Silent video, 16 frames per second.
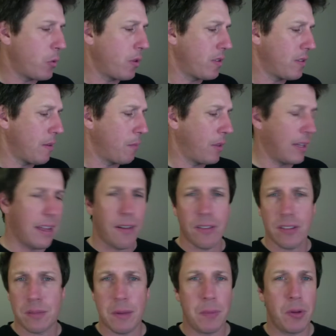with something
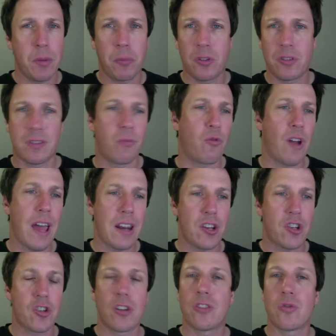else. Maybe you put some
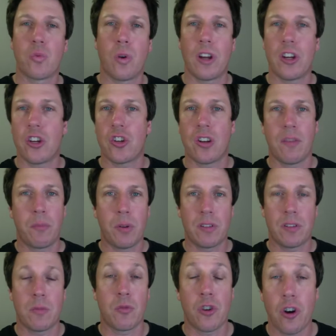radishes where you should have
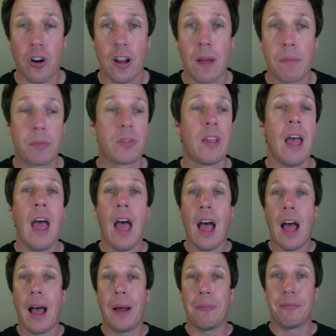put some turnips.
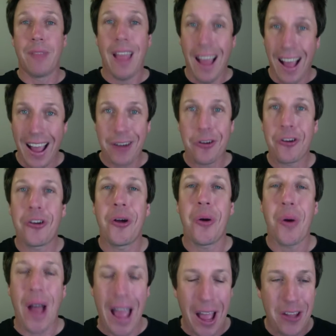I don't
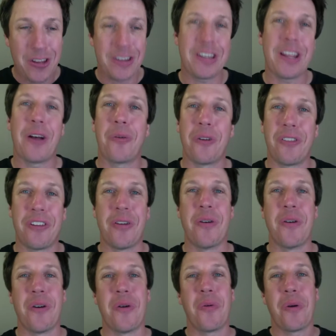know how you dealt with
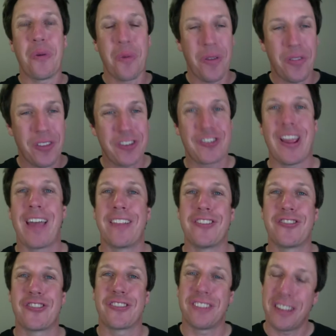with the
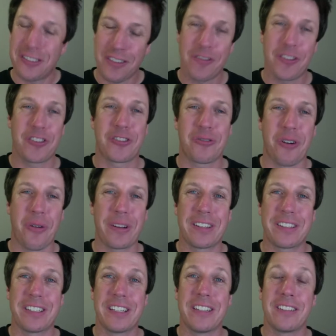challenges of this growing
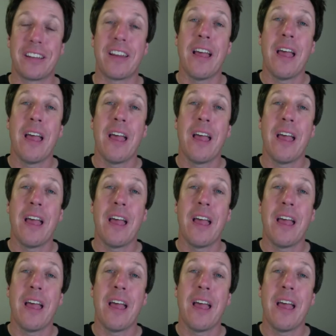season,